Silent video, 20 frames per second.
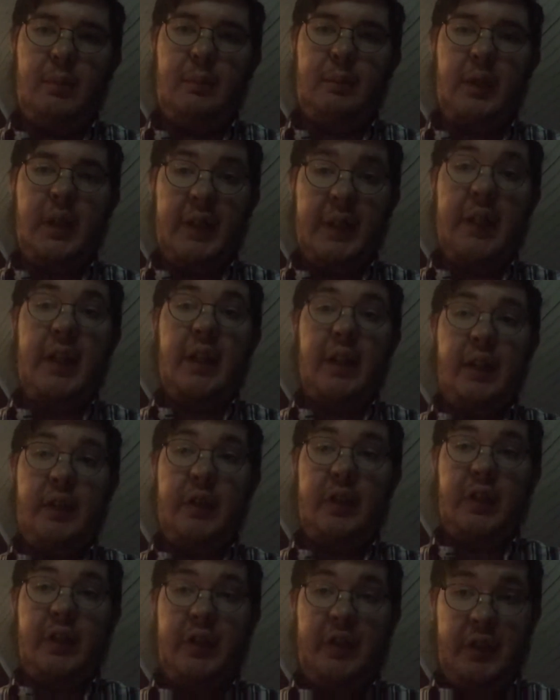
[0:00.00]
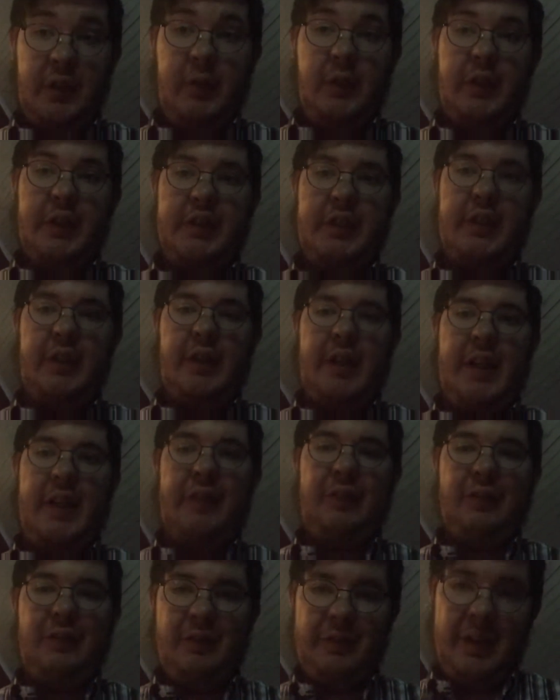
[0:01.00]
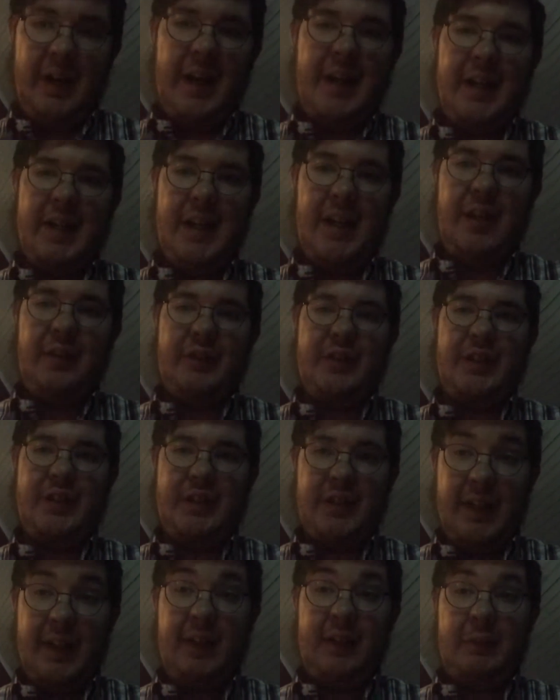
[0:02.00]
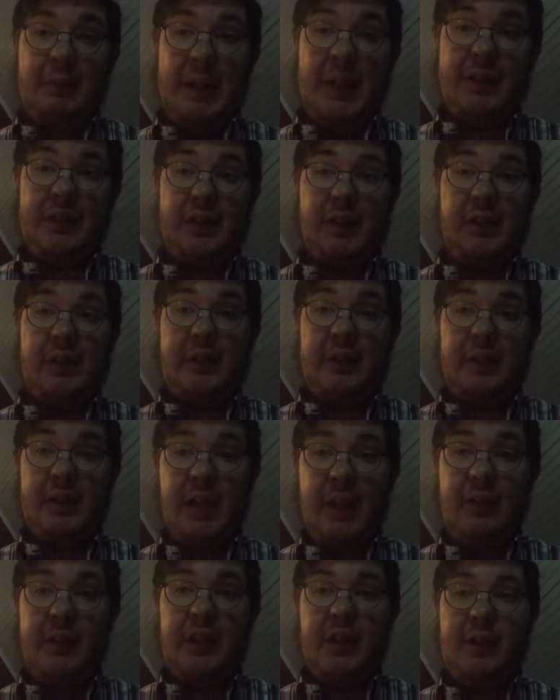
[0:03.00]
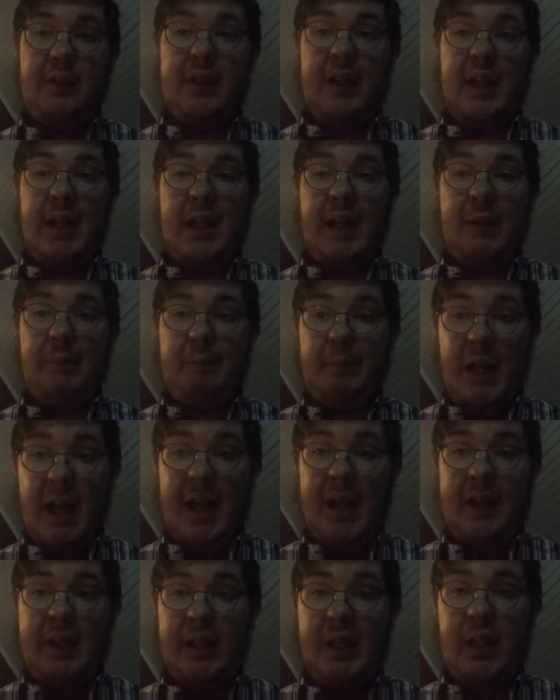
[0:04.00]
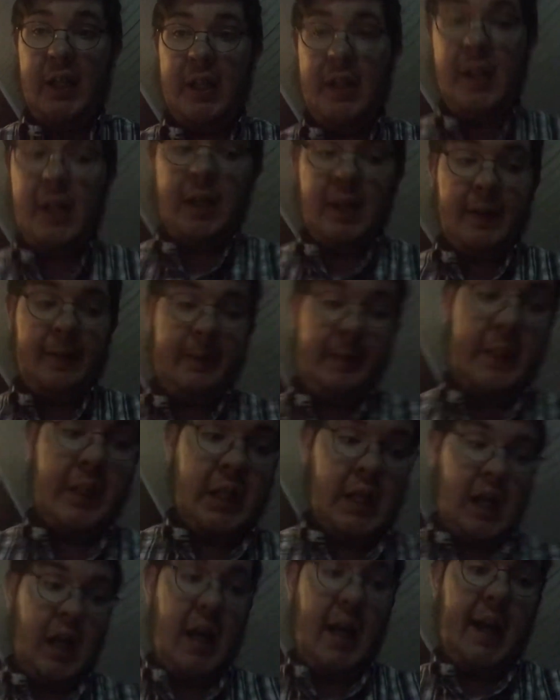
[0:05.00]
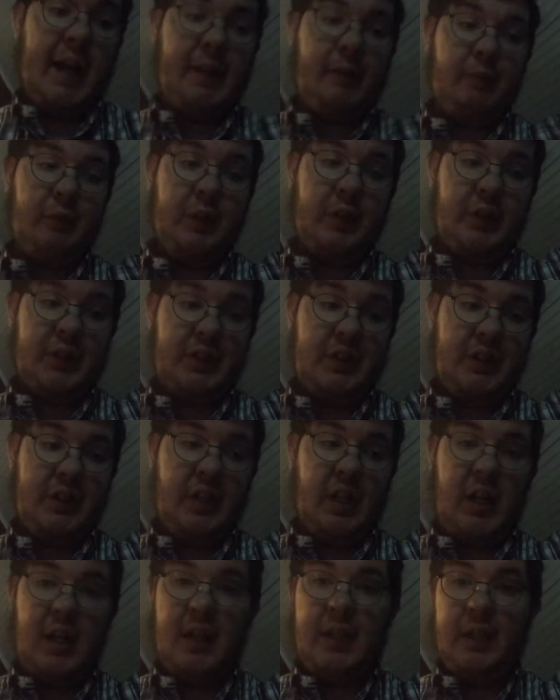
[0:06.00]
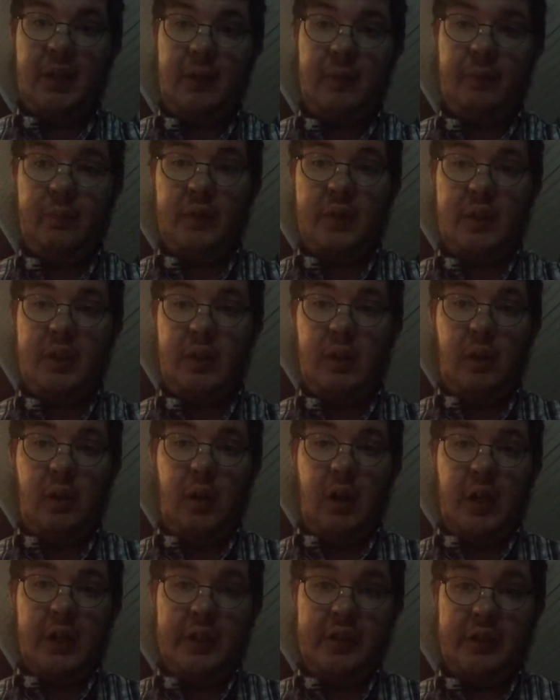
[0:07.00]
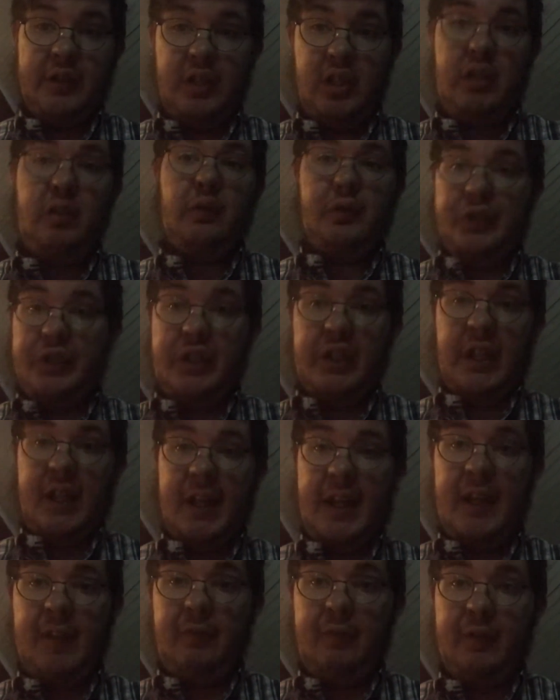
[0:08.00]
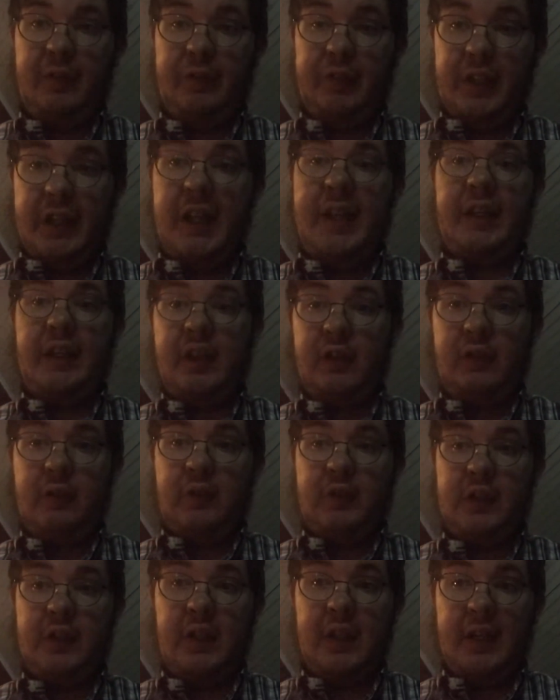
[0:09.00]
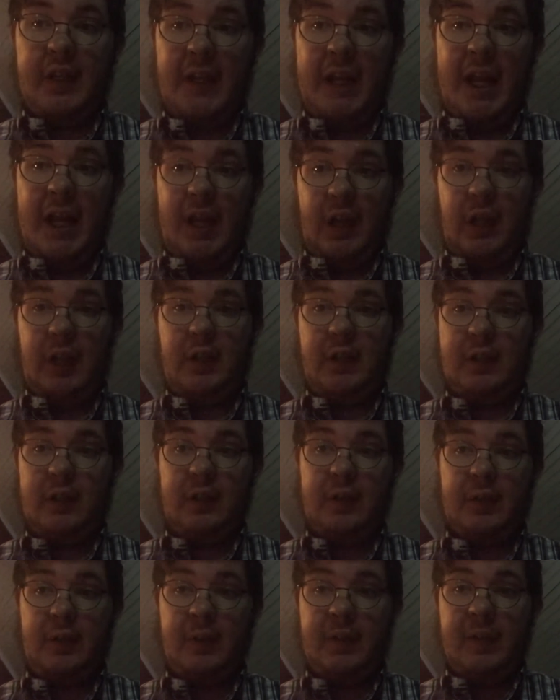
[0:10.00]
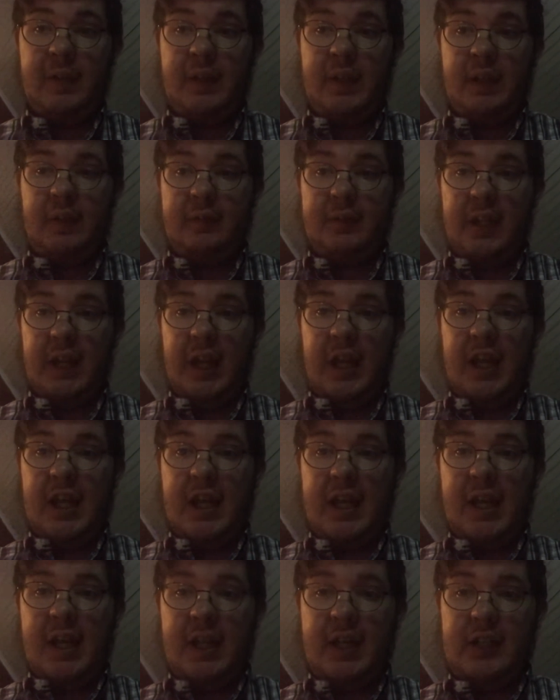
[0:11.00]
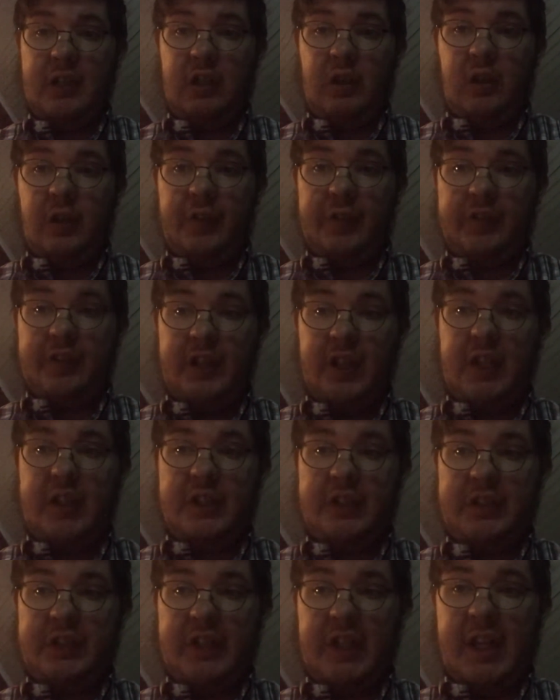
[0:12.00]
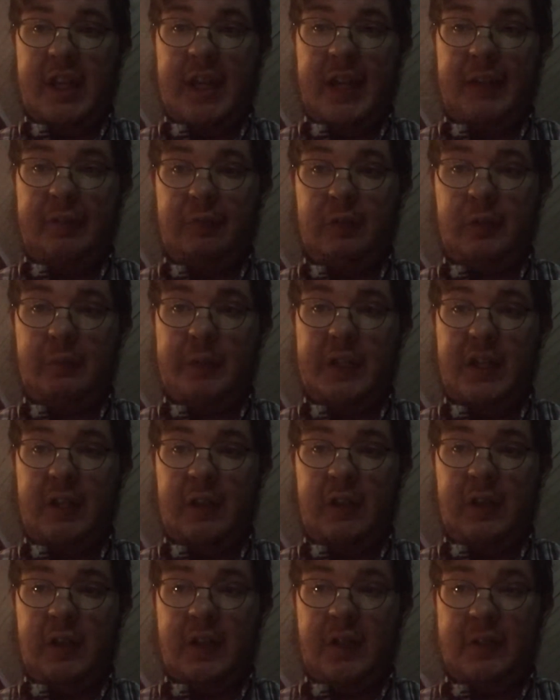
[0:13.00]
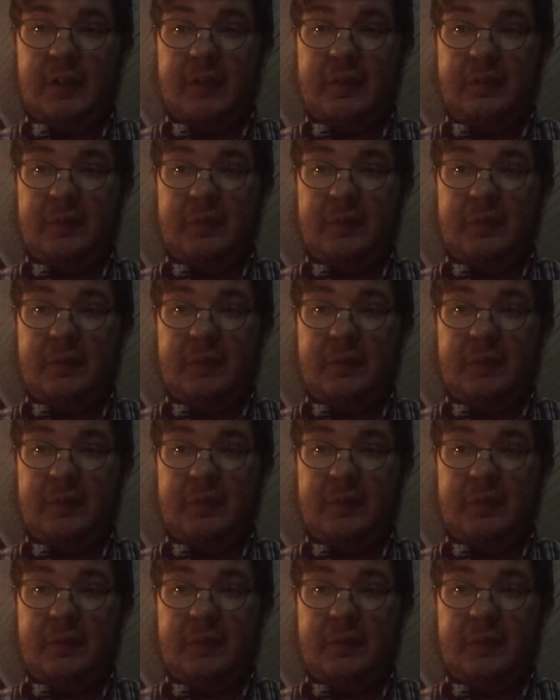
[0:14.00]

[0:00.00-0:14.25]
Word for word: blending into your screen right now. This is telling you that I am back. I will start on Tuesday with Lego again. And on Thursday will be our